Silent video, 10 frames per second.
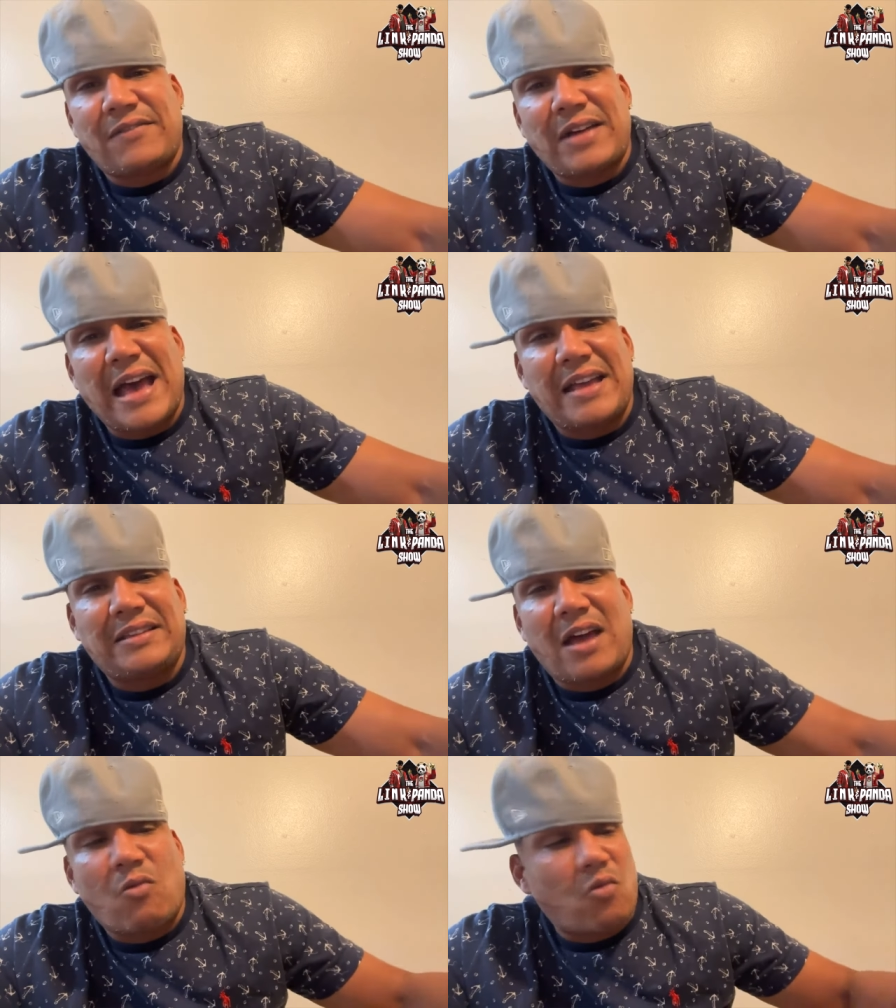he never
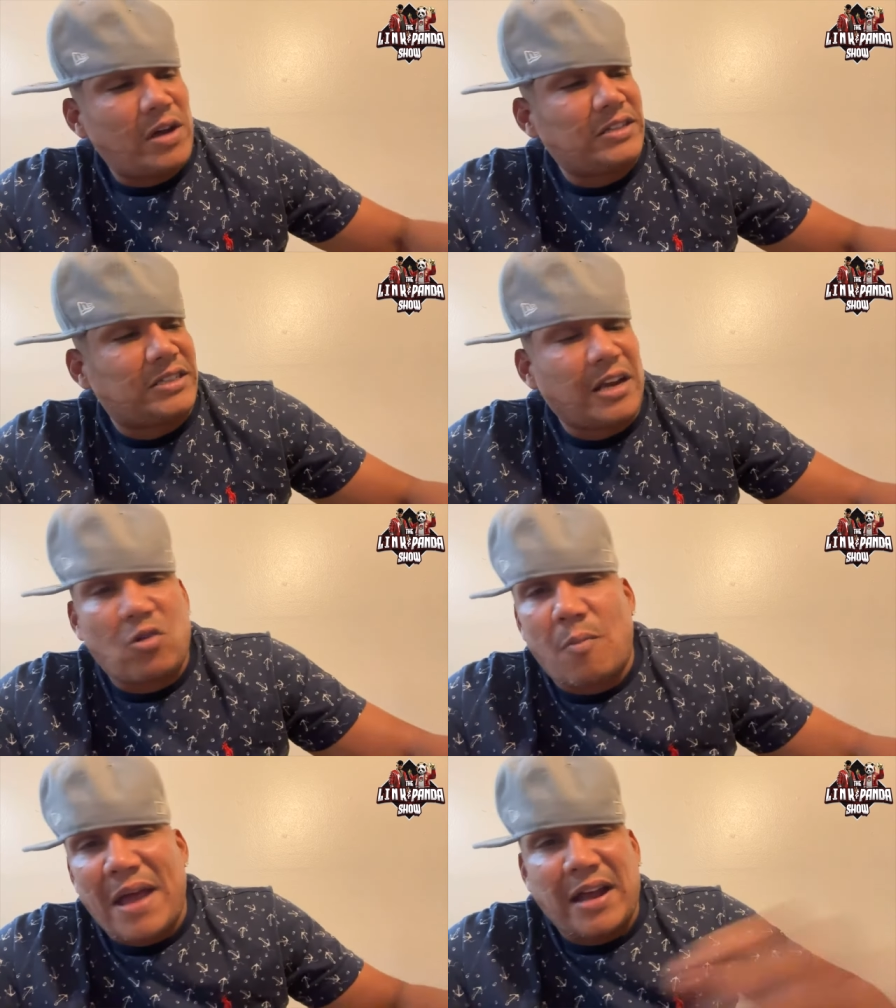had that one
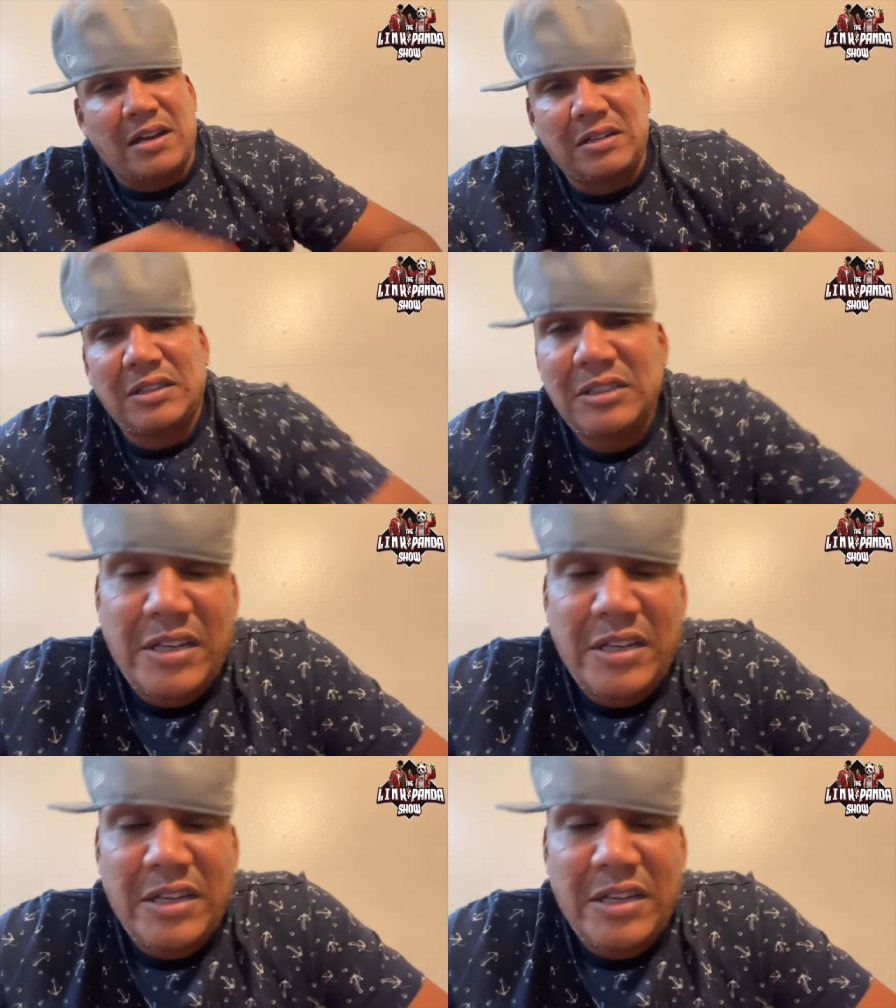single banger,